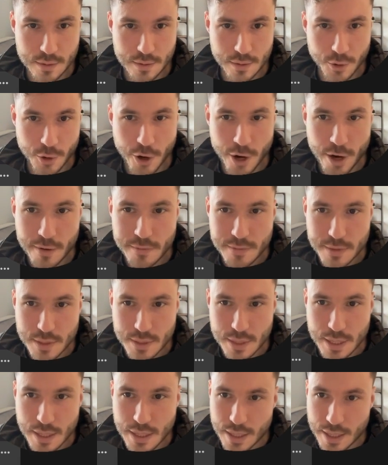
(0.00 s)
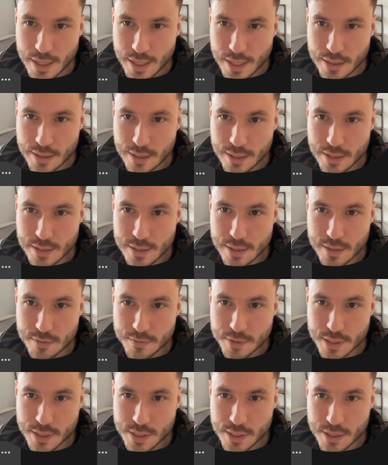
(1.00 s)
curves. And let's give
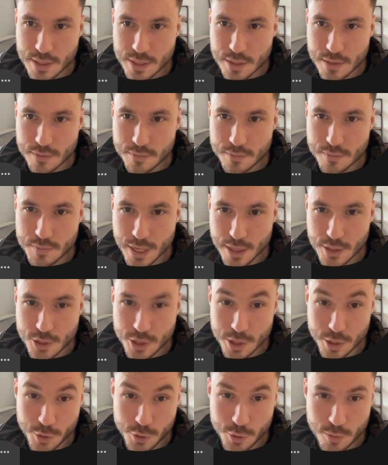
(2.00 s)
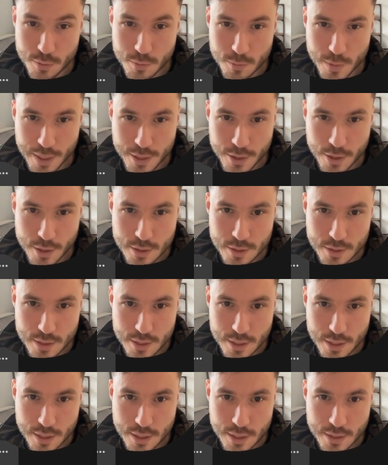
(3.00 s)
it here, yeah, G2, why not?
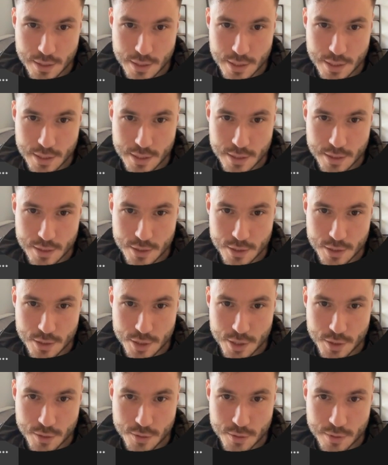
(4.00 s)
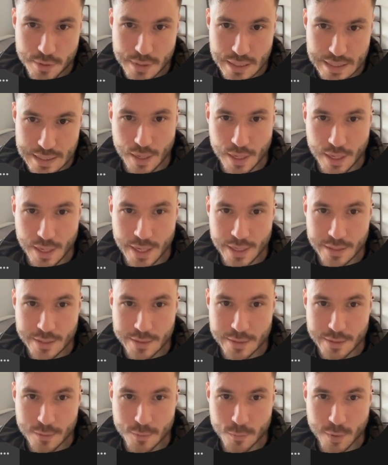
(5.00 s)
And here G2.
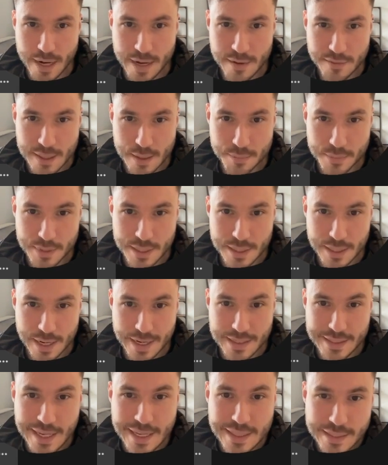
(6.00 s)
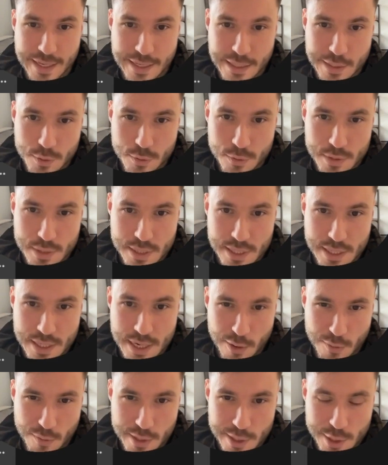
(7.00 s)
And we have something like that. And you see
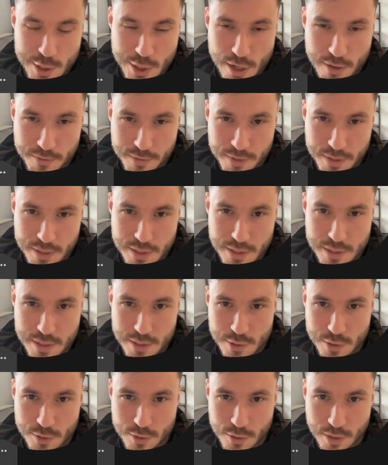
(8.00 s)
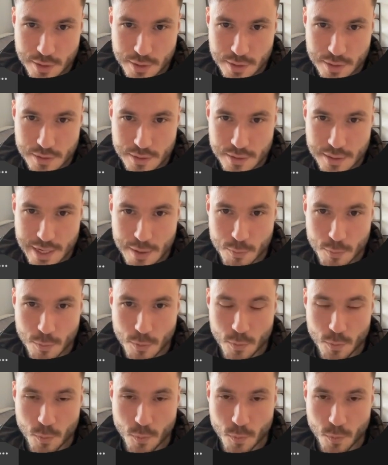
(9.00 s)
our surface is not there
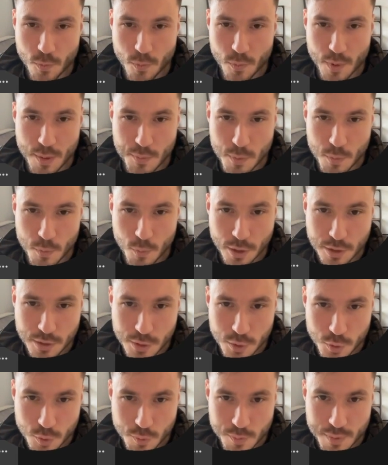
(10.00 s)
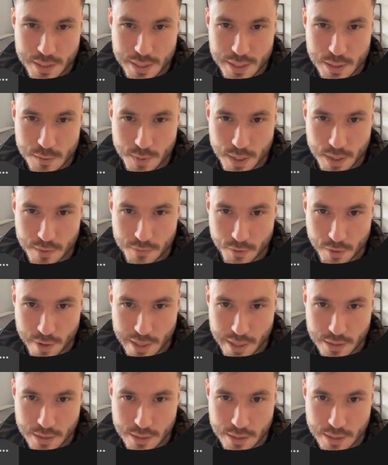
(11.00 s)
where we want it to be. That's why I've
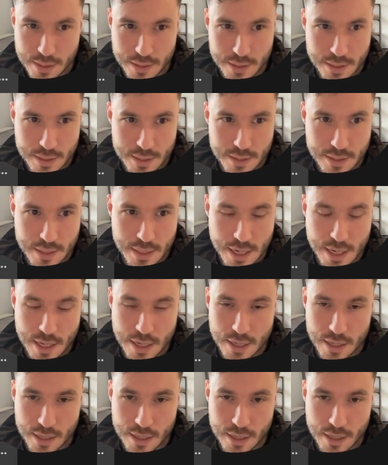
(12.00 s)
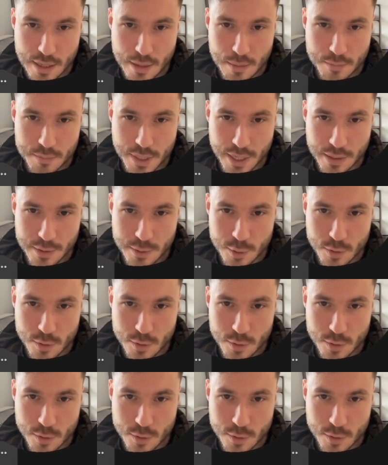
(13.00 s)
created here this, um, yeah,